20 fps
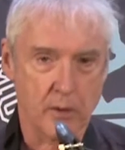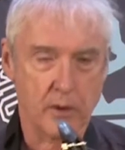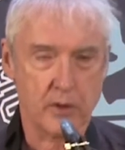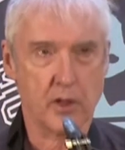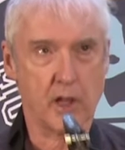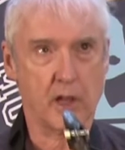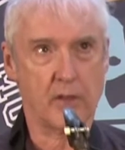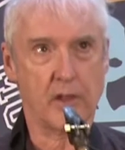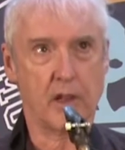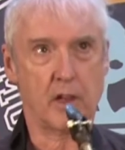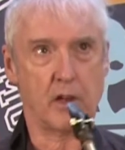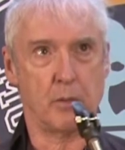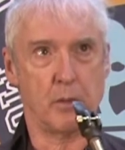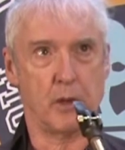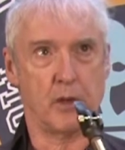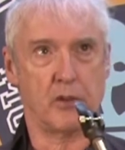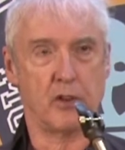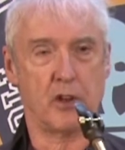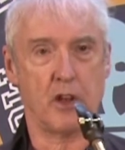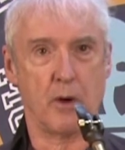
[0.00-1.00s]
Take that a little
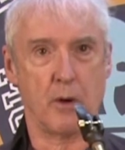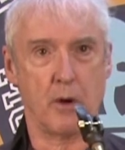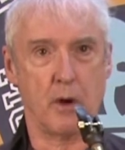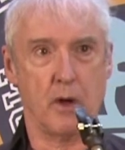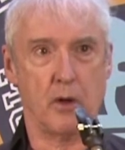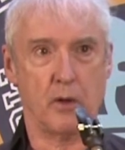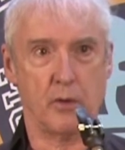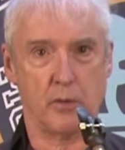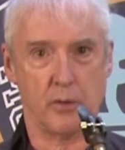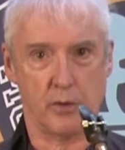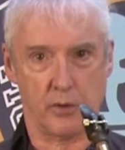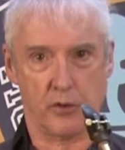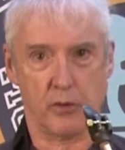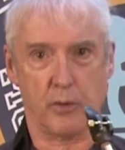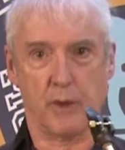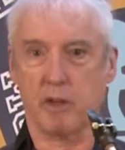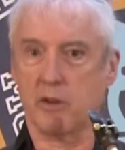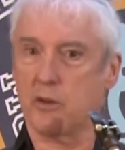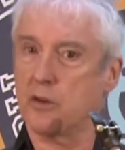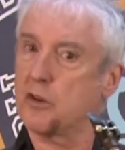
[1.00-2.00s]
bit slower, so
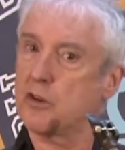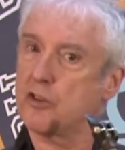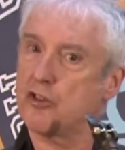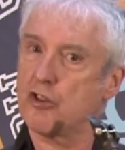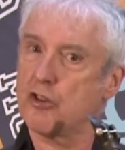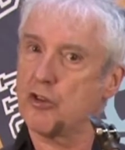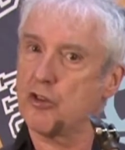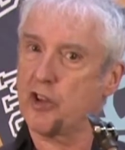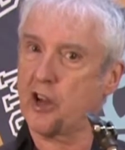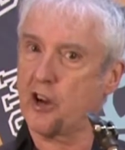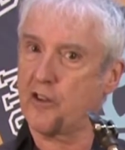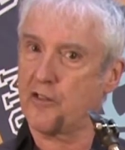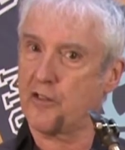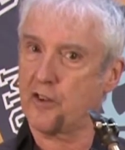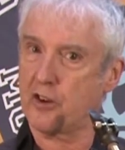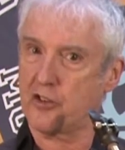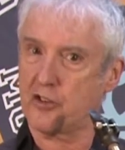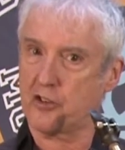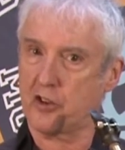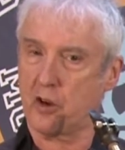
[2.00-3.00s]
we can choose how
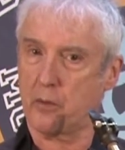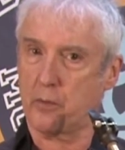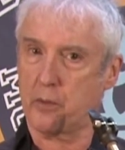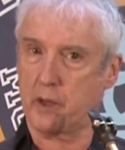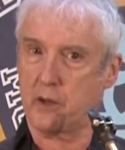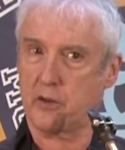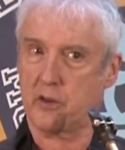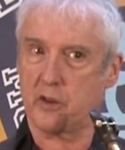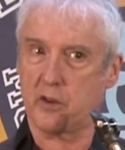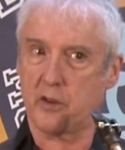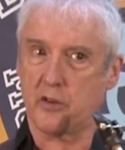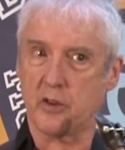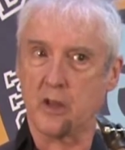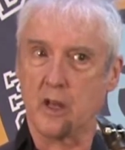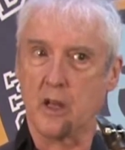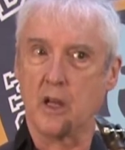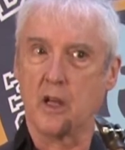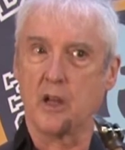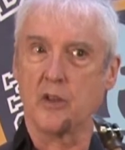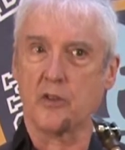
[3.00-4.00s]
fast our beat is.
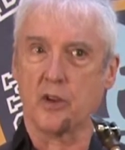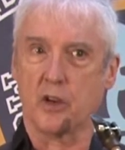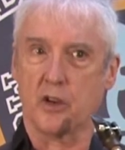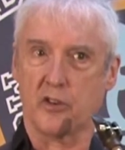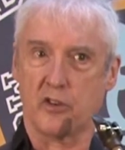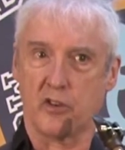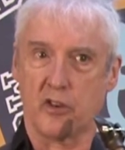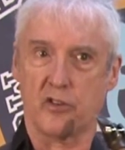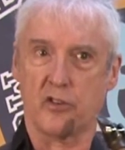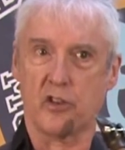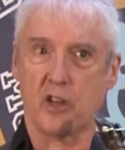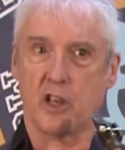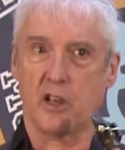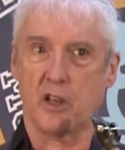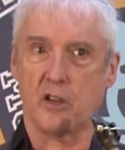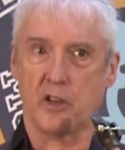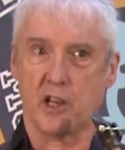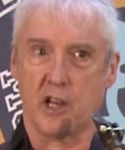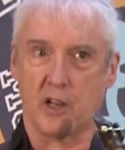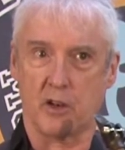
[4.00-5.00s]
So I'm going to just take
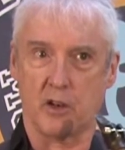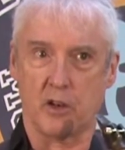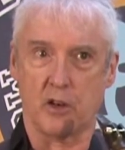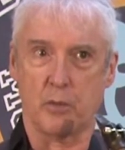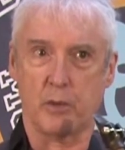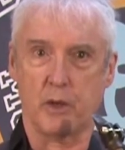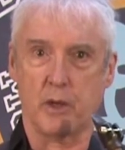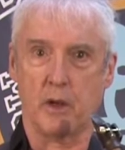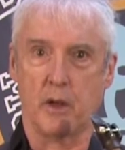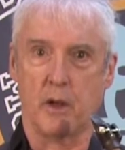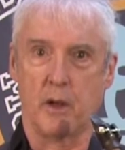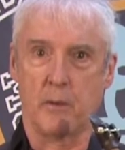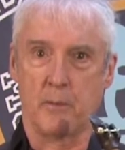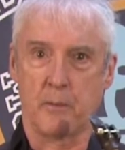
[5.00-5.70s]
it down a little bit.